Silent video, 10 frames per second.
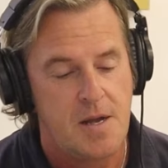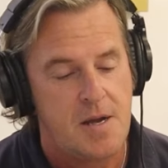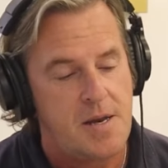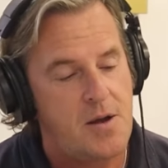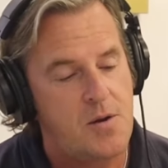
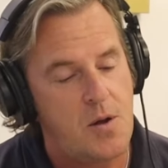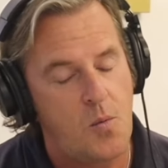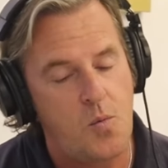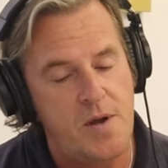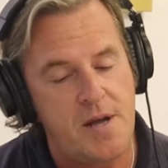Now,
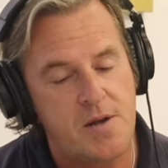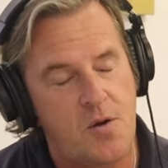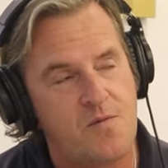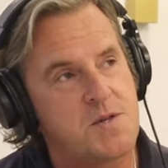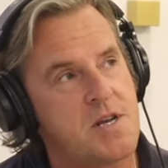we had a
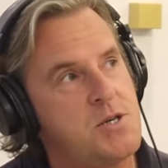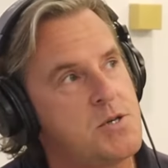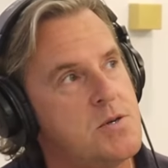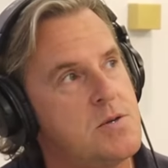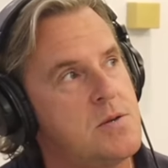
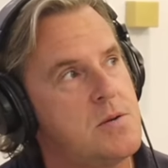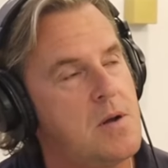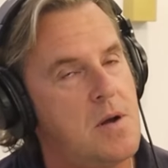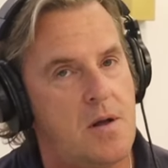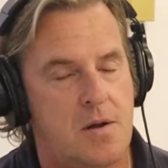conversation
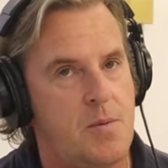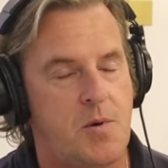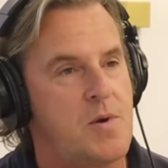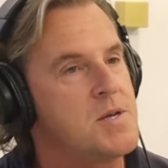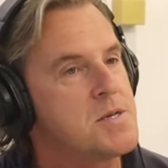oh, a couple of
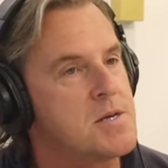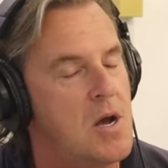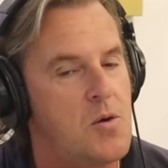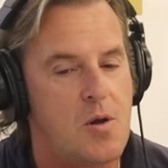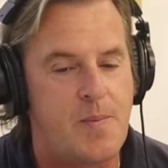weeks
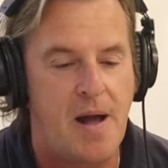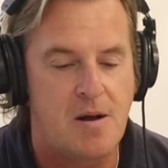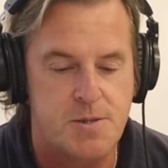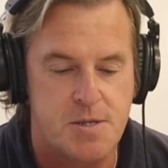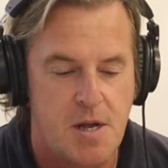ago
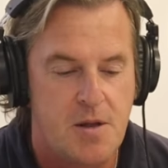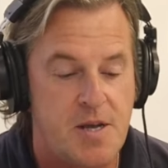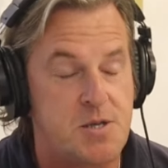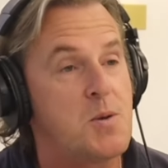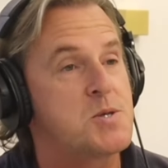about
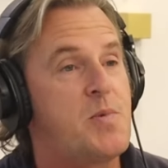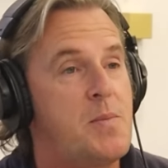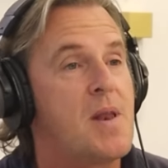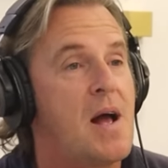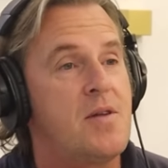there's lots of
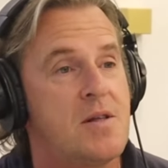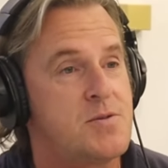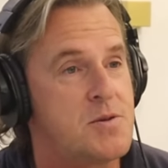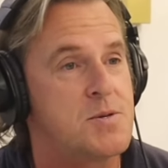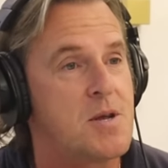people out there that
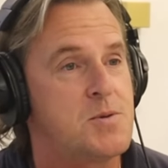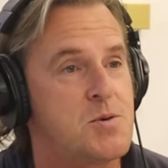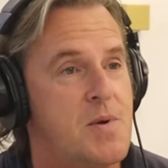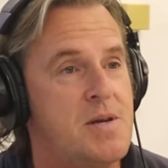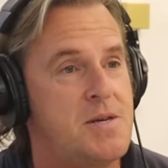do social
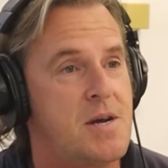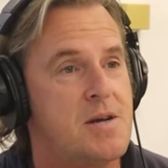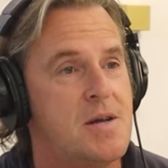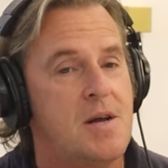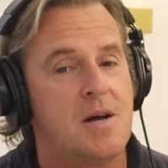media.
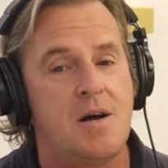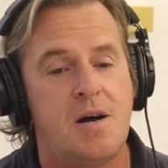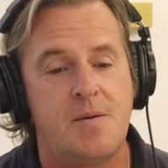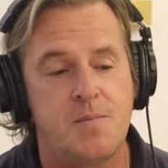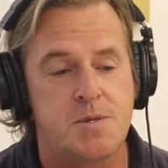Yeah, for sure.
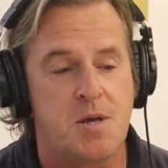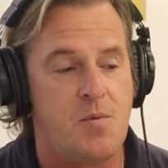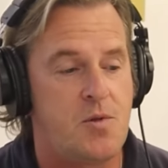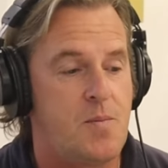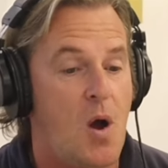Um, some
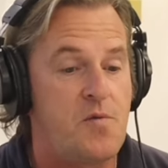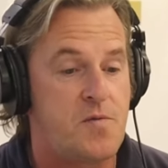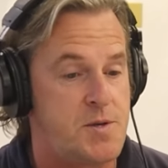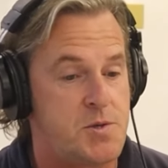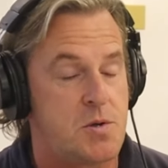of them
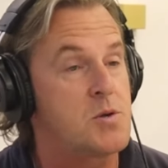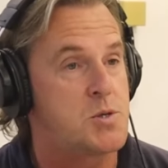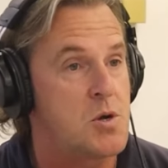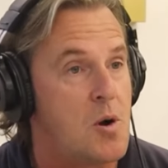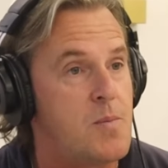hopefully do a good
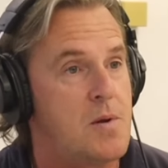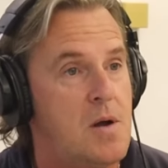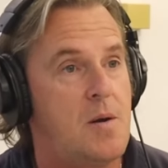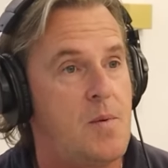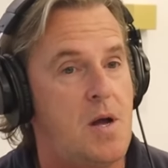job,
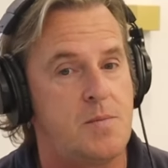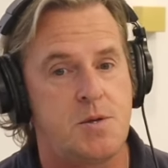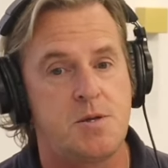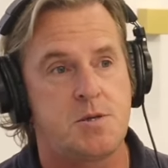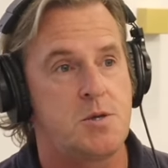um, and
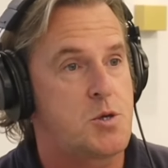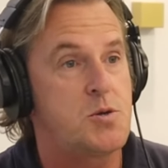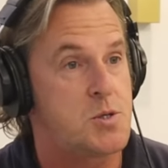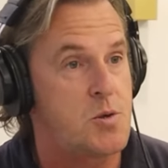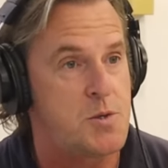as, as good
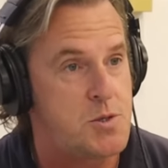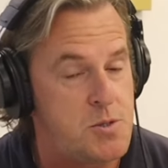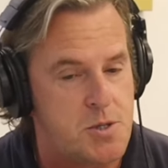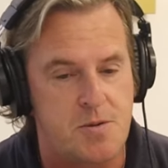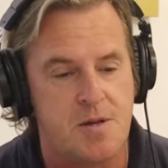a job as you
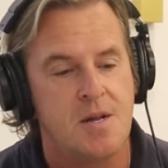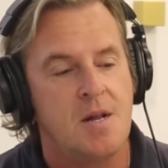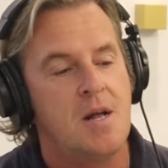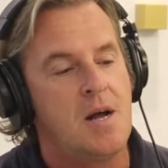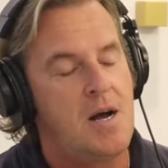do.
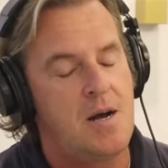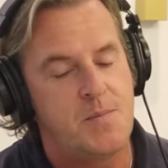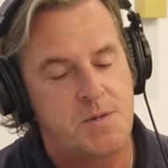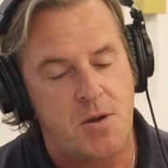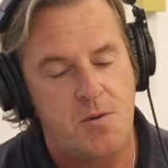
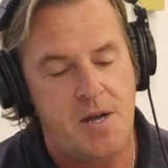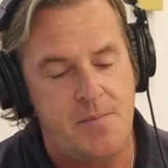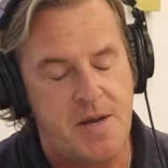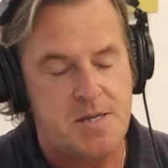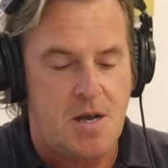Um, so it
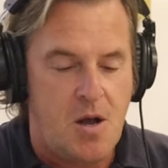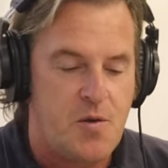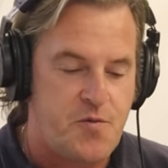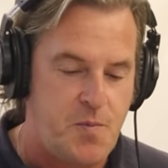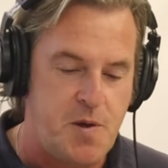makes it hard
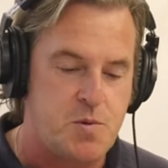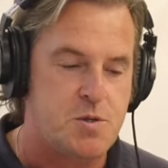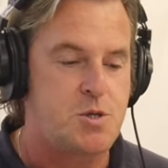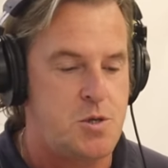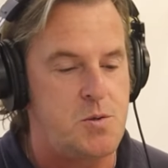for people to
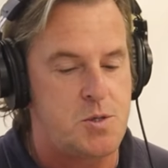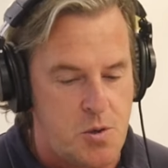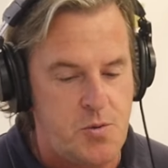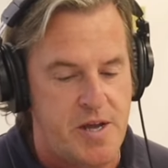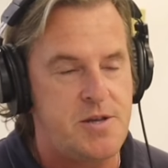choose
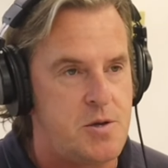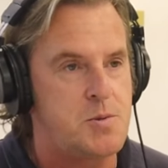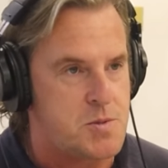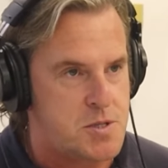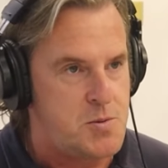who they use
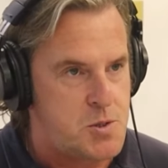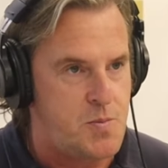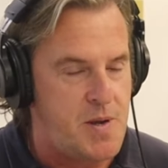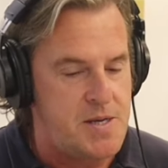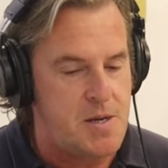for social
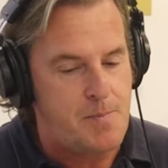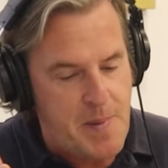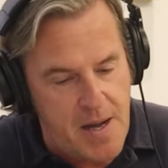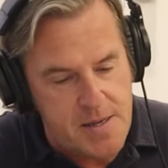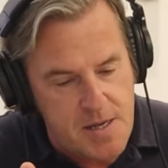media,
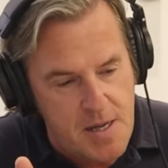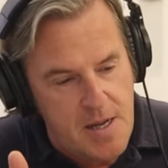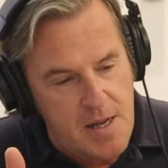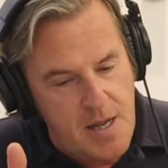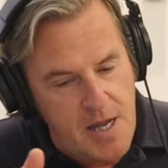but
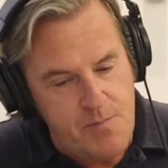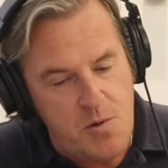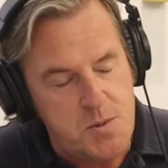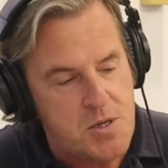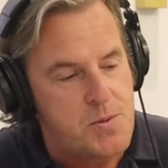it
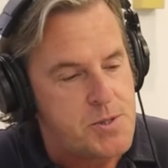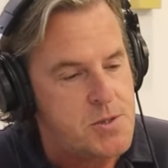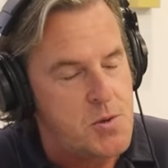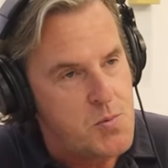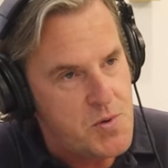moves on
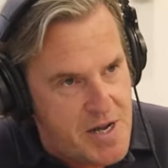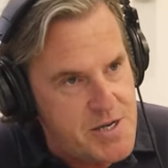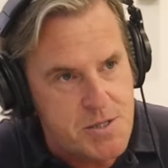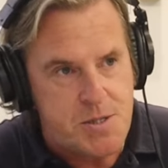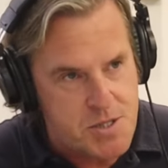to
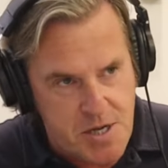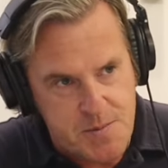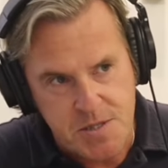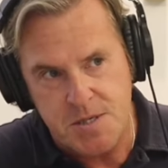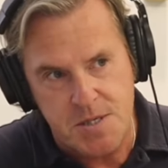
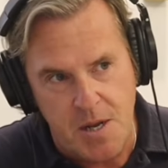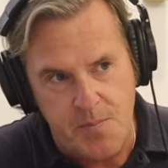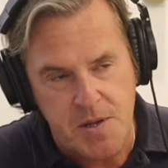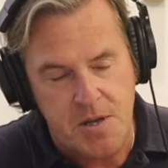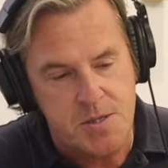relationships, doesn't it?
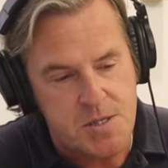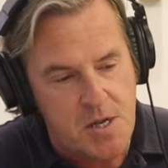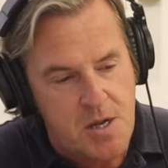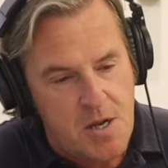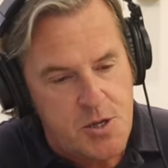Because
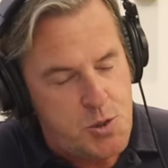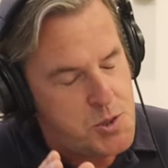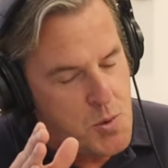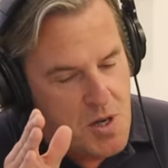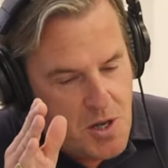you
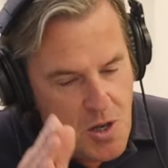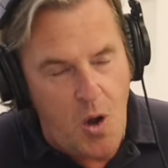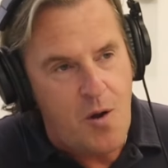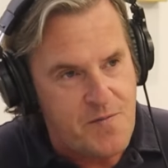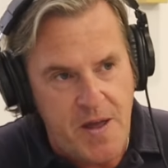do a
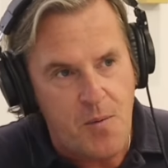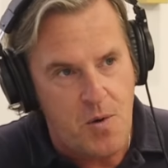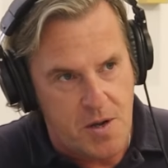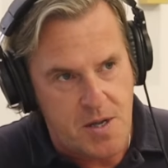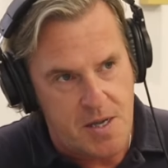lot of
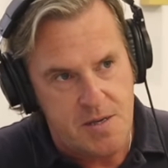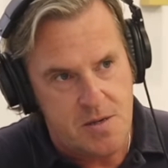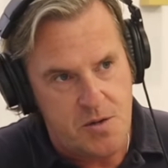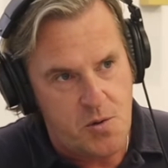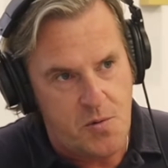networking.
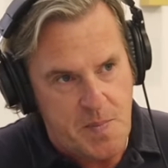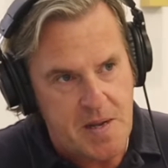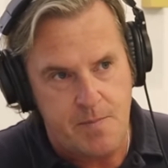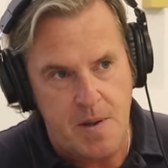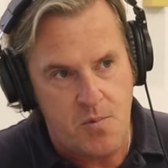Yep. You're a big
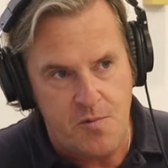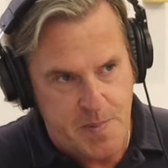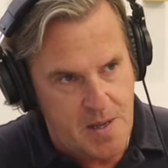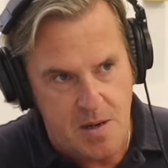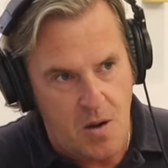member of
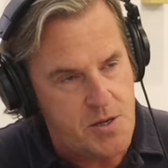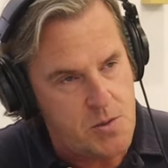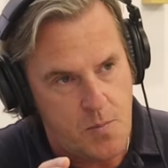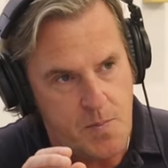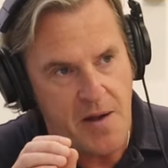B N I, and
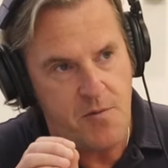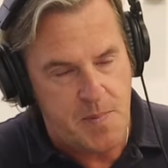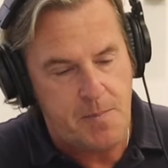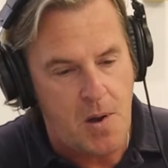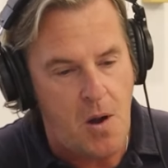you have a
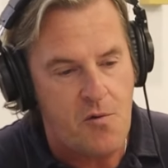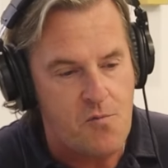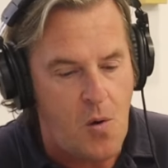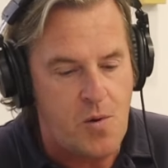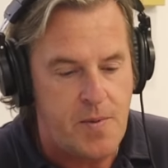big part
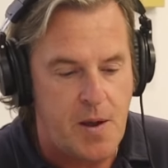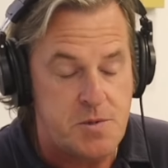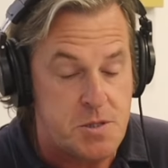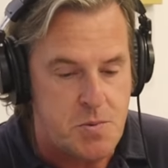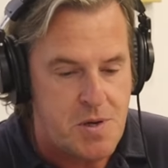role in that, which
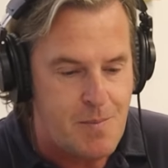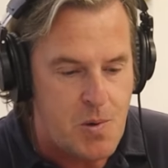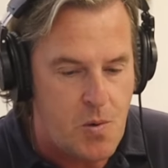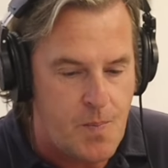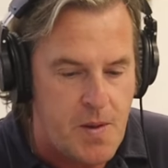is really
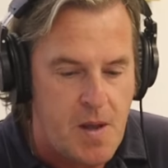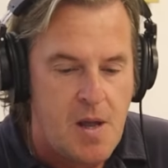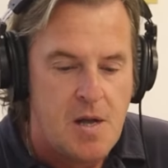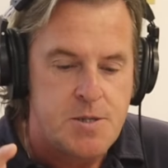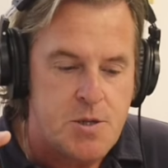important.
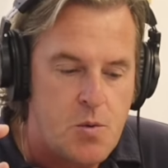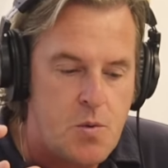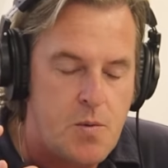So